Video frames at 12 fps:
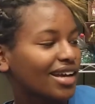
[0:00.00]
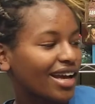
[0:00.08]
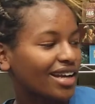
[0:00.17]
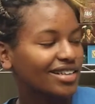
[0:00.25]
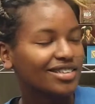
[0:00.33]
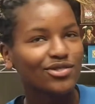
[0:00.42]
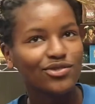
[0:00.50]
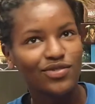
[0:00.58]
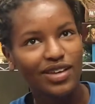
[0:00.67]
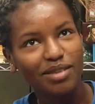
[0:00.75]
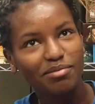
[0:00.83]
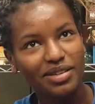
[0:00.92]
And it's
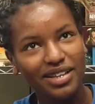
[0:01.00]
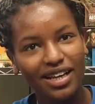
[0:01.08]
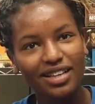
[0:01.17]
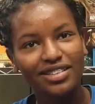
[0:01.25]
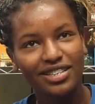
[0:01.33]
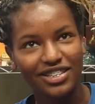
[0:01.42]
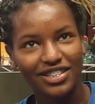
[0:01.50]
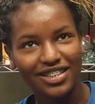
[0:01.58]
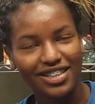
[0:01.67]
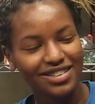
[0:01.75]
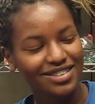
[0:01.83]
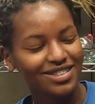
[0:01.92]
family
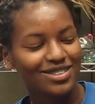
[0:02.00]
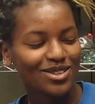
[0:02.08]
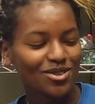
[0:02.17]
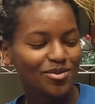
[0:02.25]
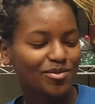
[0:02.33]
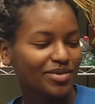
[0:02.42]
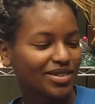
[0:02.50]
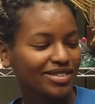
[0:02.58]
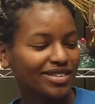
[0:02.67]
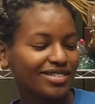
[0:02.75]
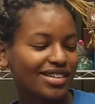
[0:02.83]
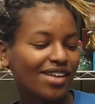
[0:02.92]
edition, so it
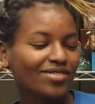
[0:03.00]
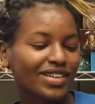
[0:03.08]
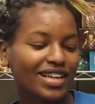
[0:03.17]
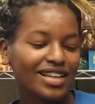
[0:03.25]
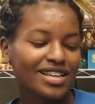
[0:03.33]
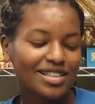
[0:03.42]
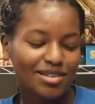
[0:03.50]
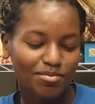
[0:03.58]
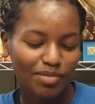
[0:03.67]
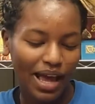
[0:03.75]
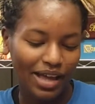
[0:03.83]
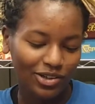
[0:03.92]
doesn't have like anything
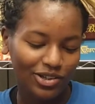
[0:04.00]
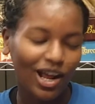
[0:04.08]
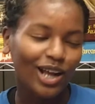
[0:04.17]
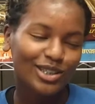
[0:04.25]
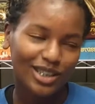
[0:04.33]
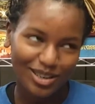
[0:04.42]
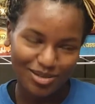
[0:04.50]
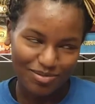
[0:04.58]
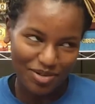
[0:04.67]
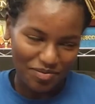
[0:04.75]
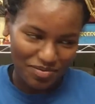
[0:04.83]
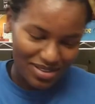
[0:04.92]
bad or not child
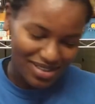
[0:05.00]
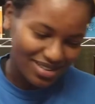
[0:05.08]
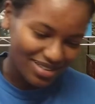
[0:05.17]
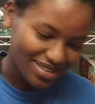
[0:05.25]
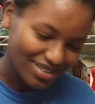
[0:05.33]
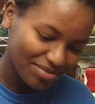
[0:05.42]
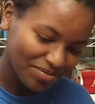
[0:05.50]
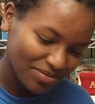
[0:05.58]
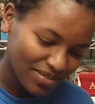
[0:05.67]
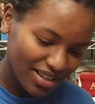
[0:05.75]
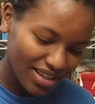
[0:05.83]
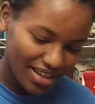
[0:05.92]
appropriate in it.
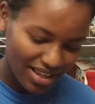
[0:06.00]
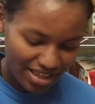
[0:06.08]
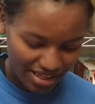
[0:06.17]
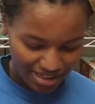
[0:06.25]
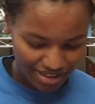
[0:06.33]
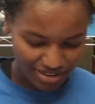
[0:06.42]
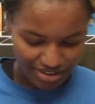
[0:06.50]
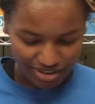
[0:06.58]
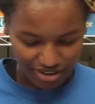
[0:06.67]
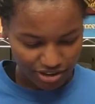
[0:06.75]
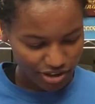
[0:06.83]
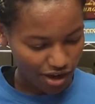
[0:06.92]
And
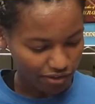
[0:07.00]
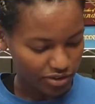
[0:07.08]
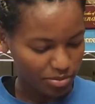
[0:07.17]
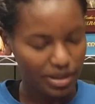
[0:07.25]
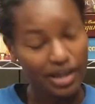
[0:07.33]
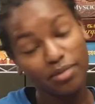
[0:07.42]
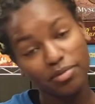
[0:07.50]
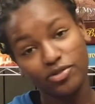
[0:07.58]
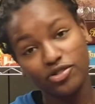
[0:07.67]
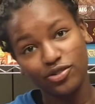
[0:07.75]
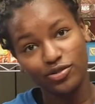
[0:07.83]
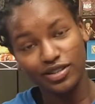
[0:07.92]
you have to be able
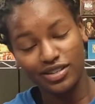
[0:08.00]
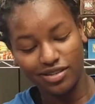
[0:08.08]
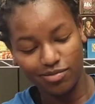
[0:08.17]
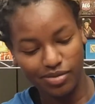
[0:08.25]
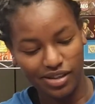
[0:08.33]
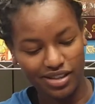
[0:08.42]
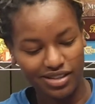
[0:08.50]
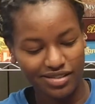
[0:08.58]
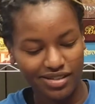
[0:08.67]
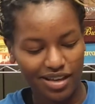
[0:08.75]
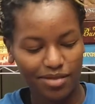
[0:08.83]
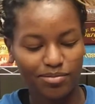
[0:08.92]
to read to play
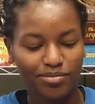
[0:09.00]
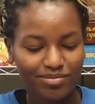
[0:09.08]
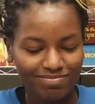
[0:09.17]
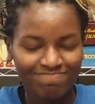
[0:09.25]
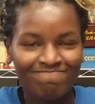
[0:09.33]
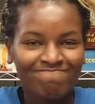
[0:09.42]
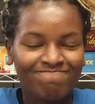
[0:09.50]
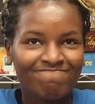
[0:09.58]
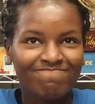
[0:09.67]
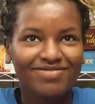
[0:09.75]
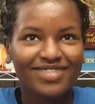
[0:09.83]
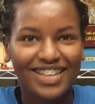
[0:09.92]
this game.
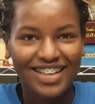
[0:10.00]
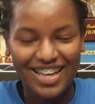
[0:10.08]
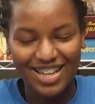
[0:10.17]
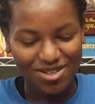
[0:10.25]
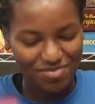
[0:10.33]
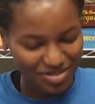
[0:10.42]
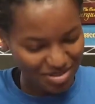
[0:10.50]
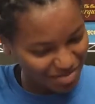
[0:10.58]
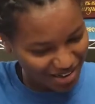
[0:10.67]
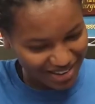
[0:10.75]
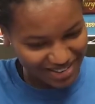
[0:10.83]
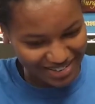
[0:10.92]
You can't open the
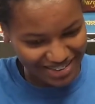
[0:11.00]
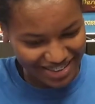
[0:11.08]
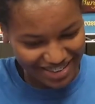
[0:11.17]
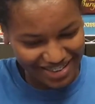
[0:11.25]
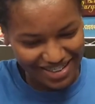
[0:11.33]
box.